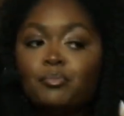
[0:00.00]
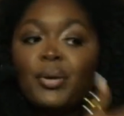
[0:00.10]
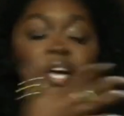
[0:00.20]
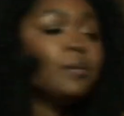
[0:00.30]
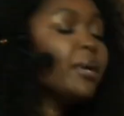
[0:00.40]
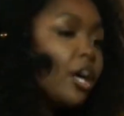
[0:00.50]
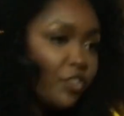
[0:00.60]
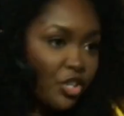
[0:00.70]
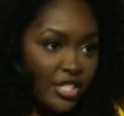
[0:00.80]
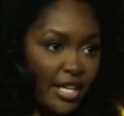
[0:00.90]
pigment
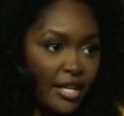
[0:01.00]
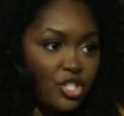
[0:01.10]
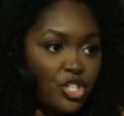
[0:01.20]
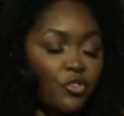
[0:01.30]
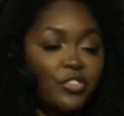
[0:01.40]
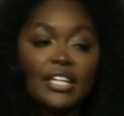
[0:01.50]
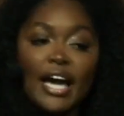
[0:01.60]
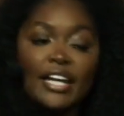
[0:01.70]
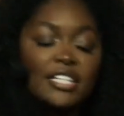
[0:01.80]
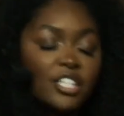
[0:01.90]
of your skin. So the
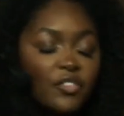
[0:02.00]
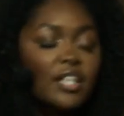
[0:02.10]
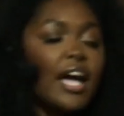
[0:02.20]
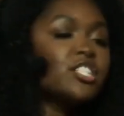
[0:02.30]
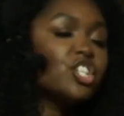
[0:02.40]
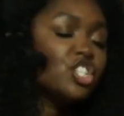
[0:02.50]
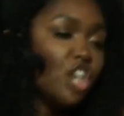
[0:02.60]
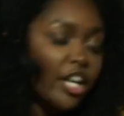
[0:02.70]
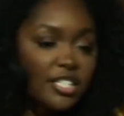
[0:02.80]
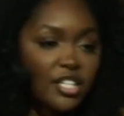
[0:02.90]
lightest of the light to the
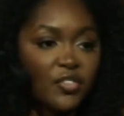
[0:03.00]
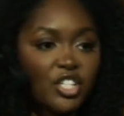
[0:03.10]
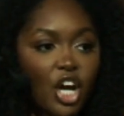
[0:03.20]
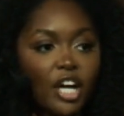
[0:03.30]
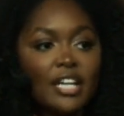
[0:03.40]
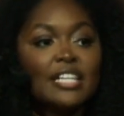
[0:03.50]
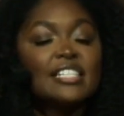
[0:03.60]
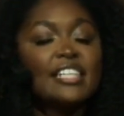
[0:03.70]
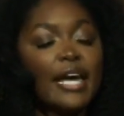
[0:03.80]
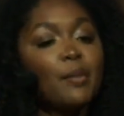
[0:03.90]
darkest of the dark,
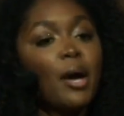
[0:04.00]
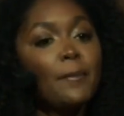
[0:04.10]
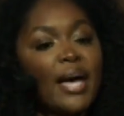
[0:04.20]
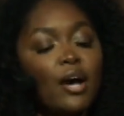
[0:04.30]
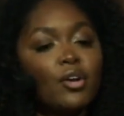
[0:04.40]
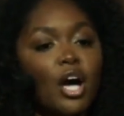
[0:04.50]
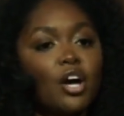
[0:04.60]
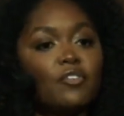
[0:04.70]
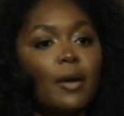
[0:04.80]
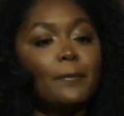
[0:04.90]
same amount
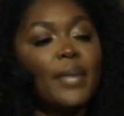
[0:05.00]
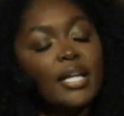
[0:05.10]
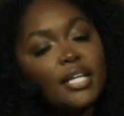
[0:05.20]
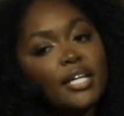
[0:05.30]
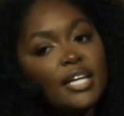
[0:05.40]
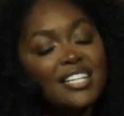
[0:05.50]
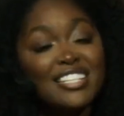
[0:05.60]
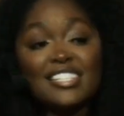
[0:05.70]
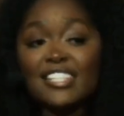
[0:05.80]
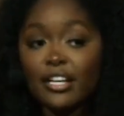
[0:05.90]
of melanin
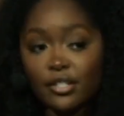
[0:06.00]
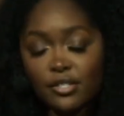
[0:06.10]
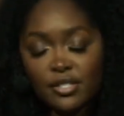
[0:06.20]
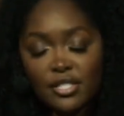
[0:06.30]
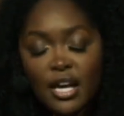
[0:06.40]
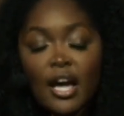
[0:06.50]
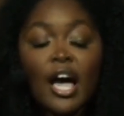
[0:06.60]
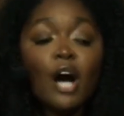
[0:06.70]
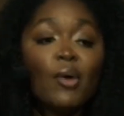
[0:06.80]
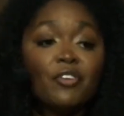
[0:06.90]
cells.
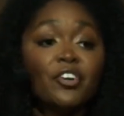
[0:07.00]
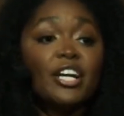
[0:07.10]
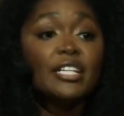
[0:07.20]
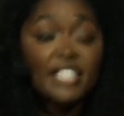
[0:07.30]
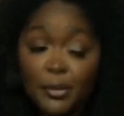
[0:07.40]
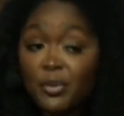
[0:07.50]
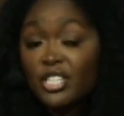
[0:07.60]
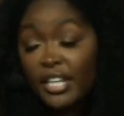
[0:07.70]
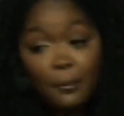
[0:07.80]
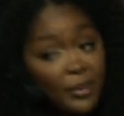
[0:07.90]
However, in deeper
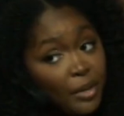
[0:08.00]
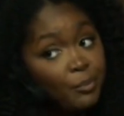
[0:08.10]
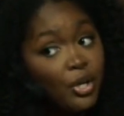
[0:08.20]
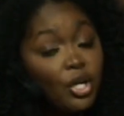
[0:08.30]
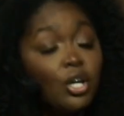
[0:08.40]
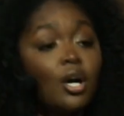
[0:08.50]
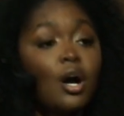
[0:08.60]
skin people,